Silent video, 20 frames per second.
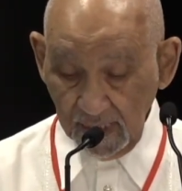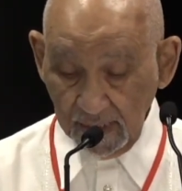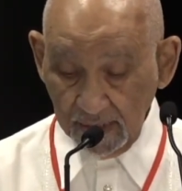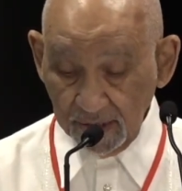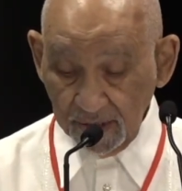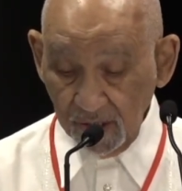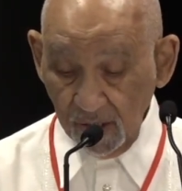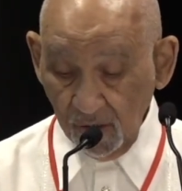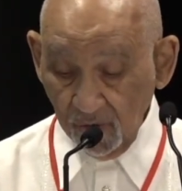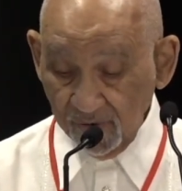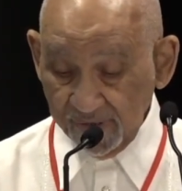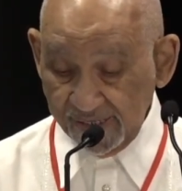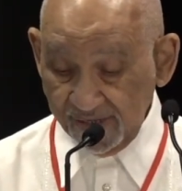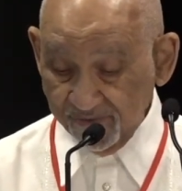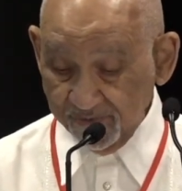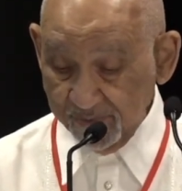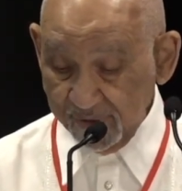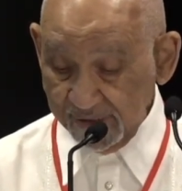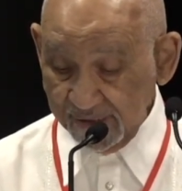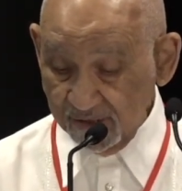No
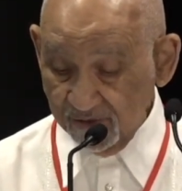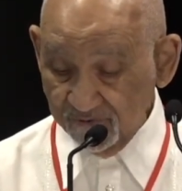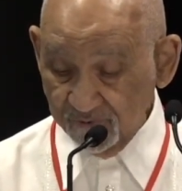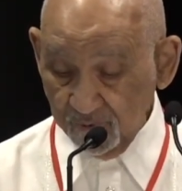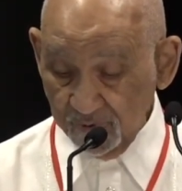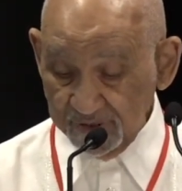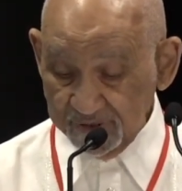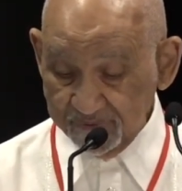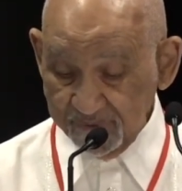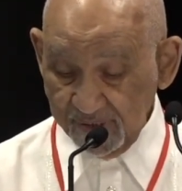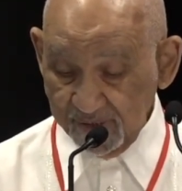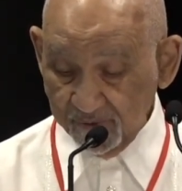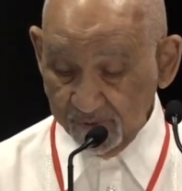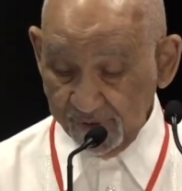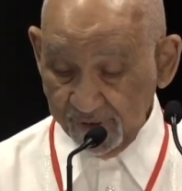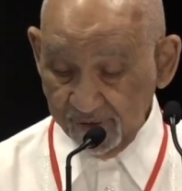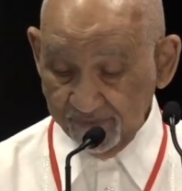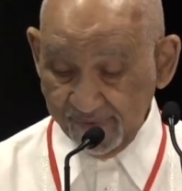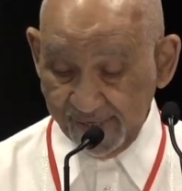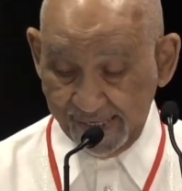government can force me to
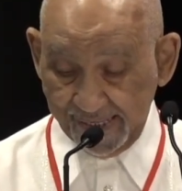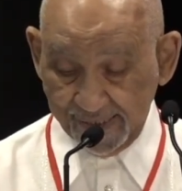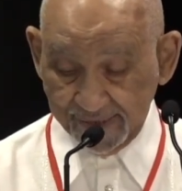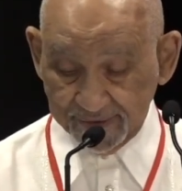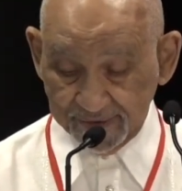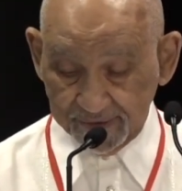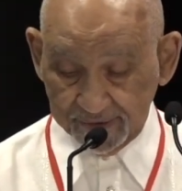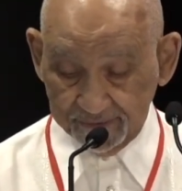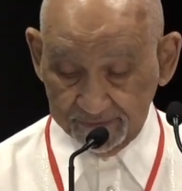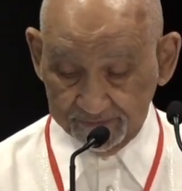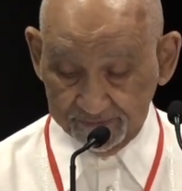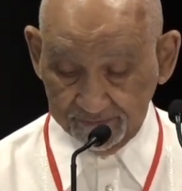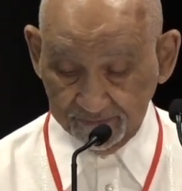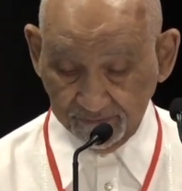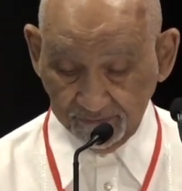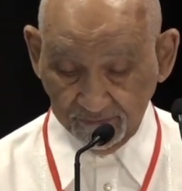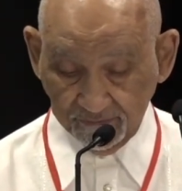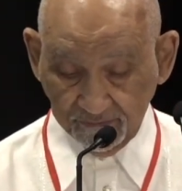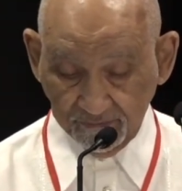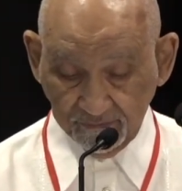wear a mask.
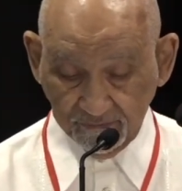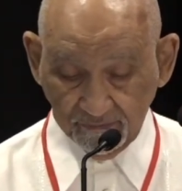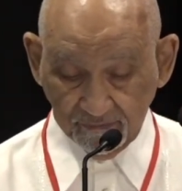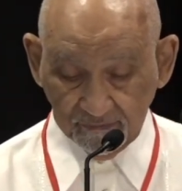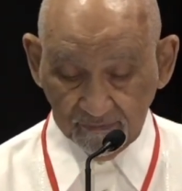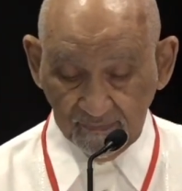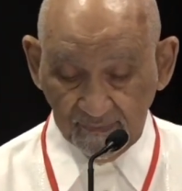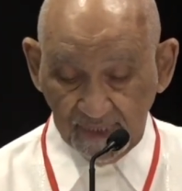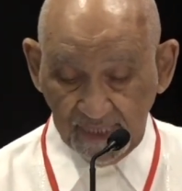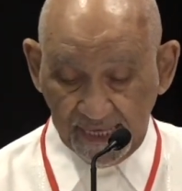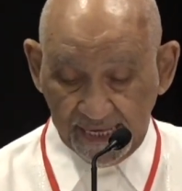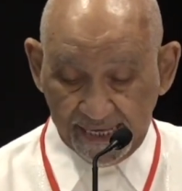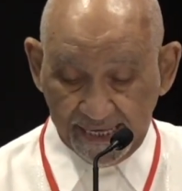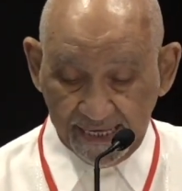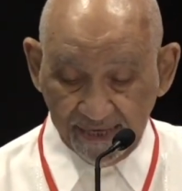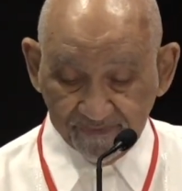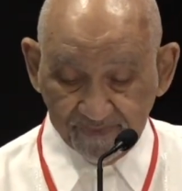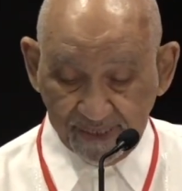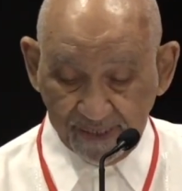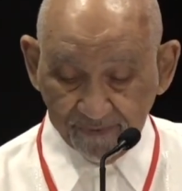I
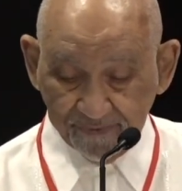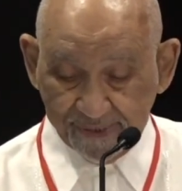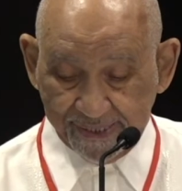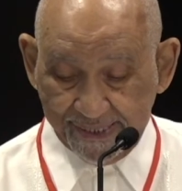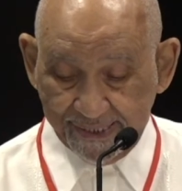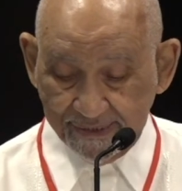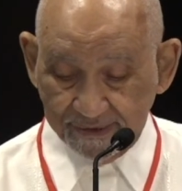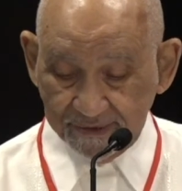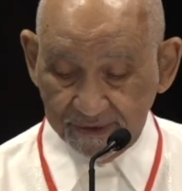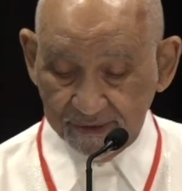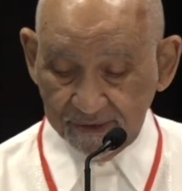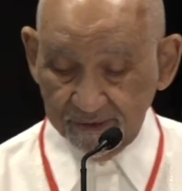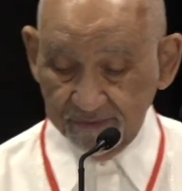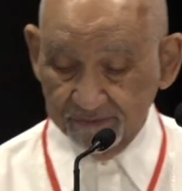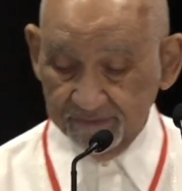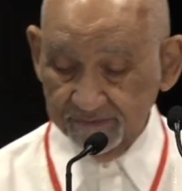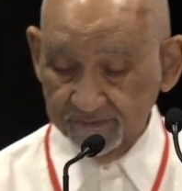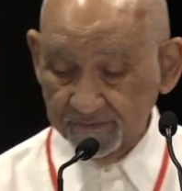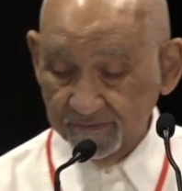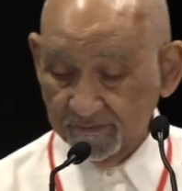have my rights,
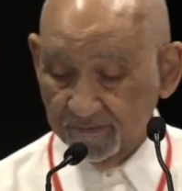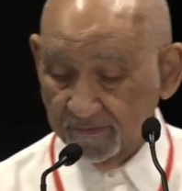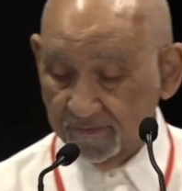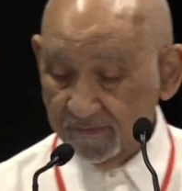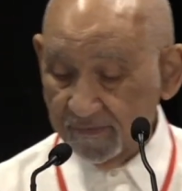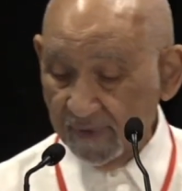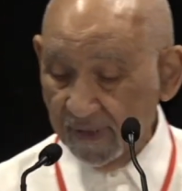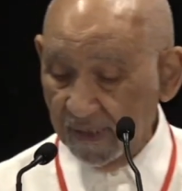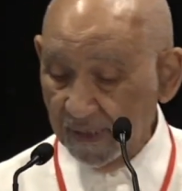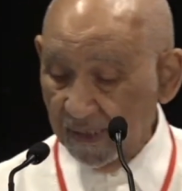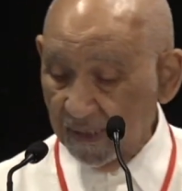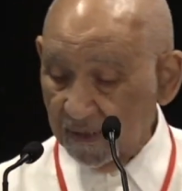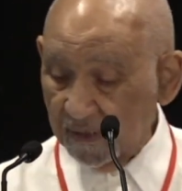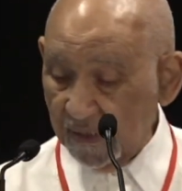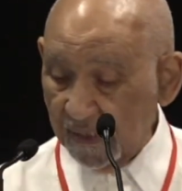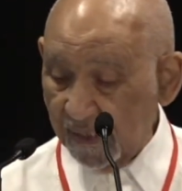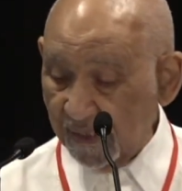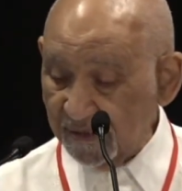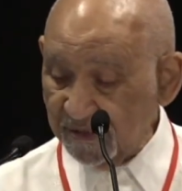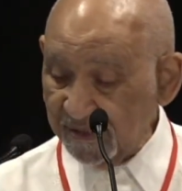a
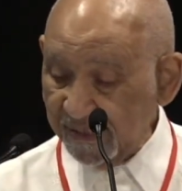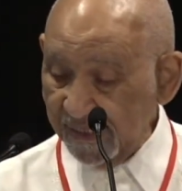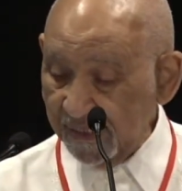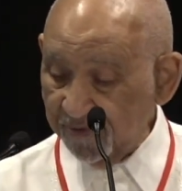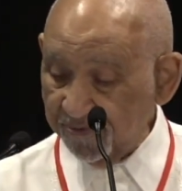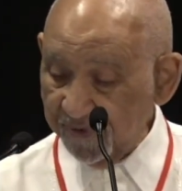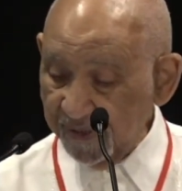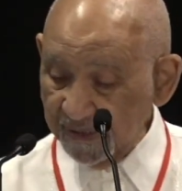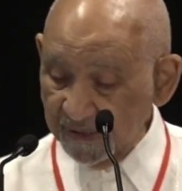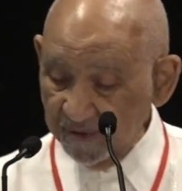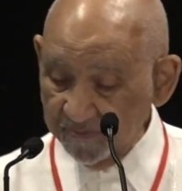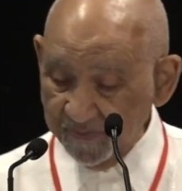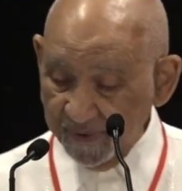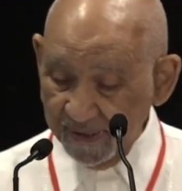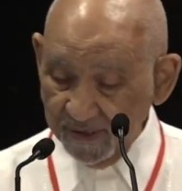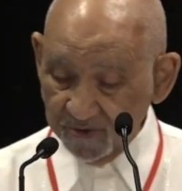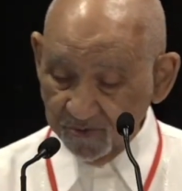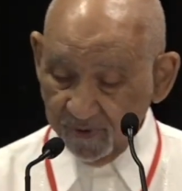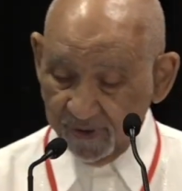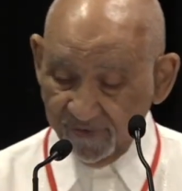large gathering at the
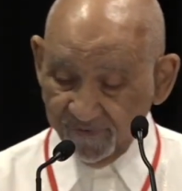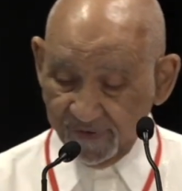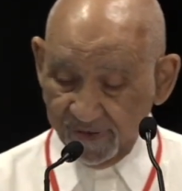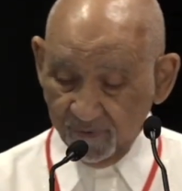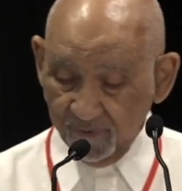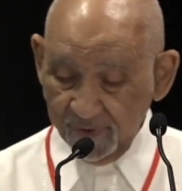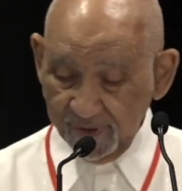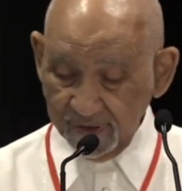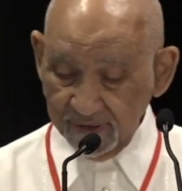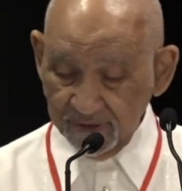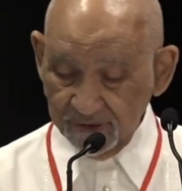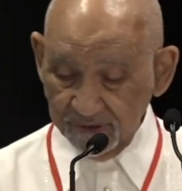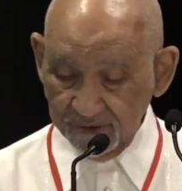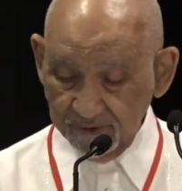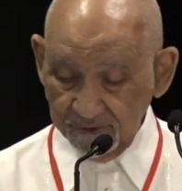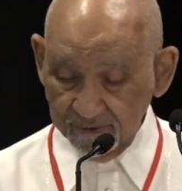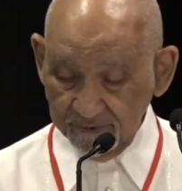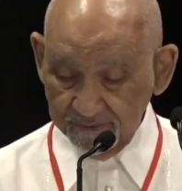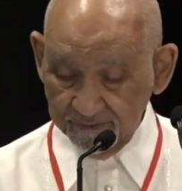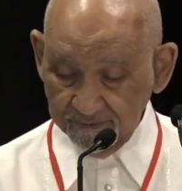beach, whatever I want to
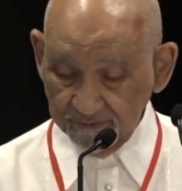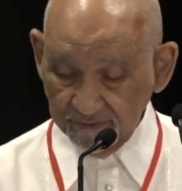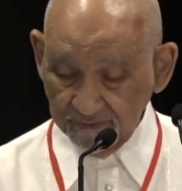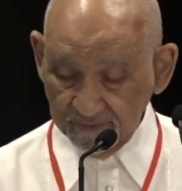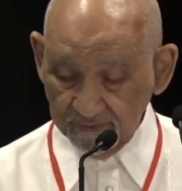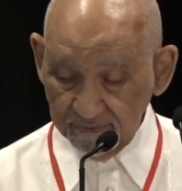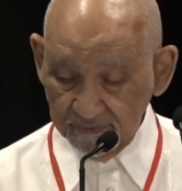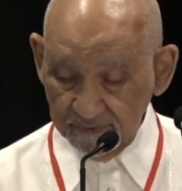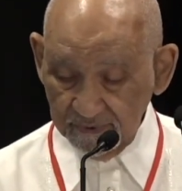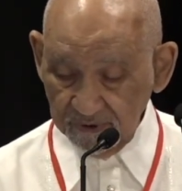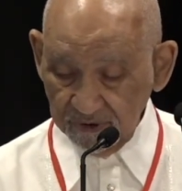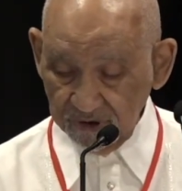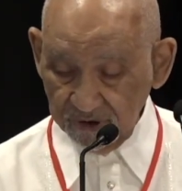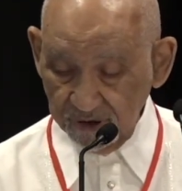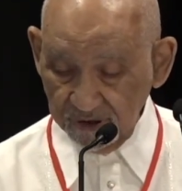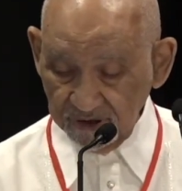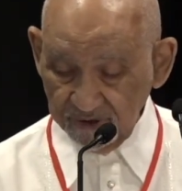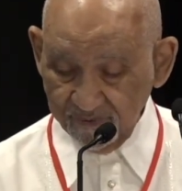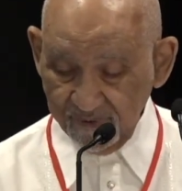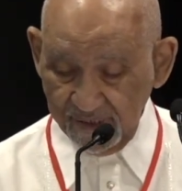do,
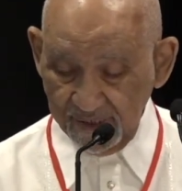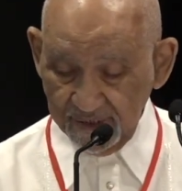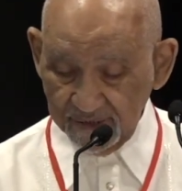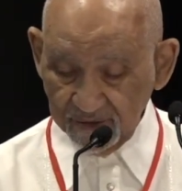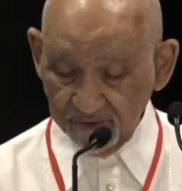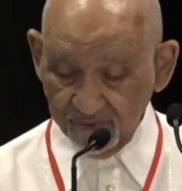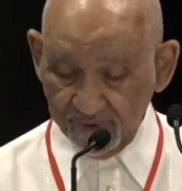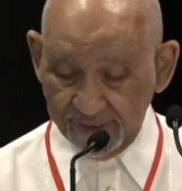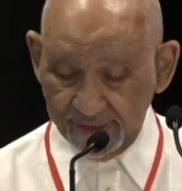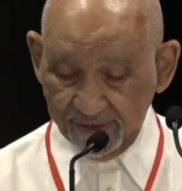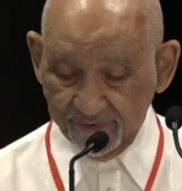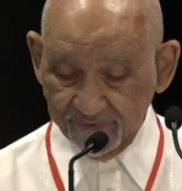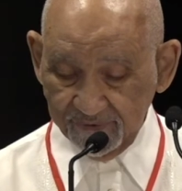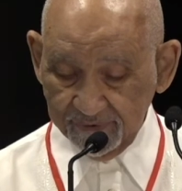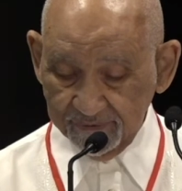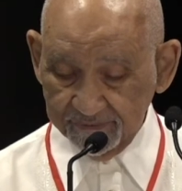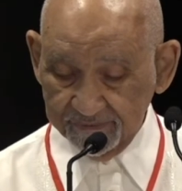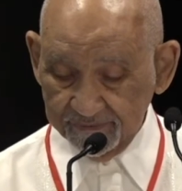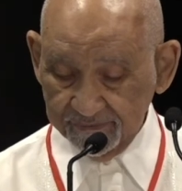church meetings or whatever.